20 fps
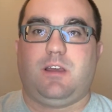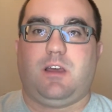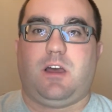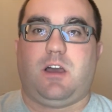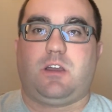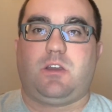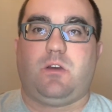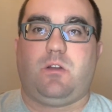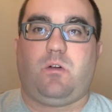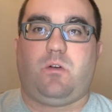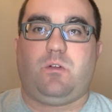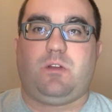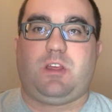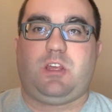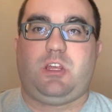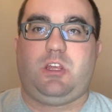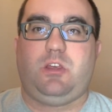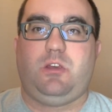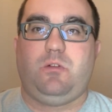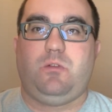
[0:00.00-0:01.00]
A good old
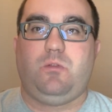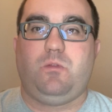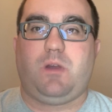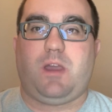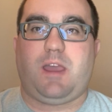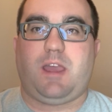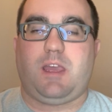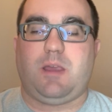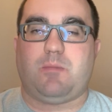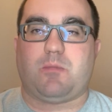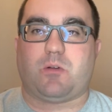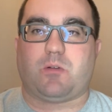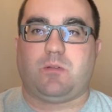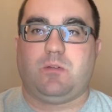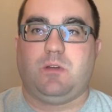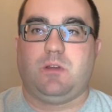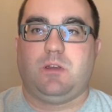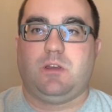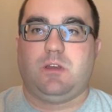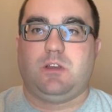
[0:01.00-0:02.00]
Hugh Hamer.
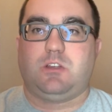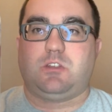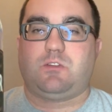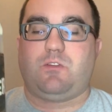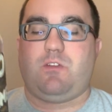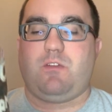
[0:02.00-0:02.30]
So if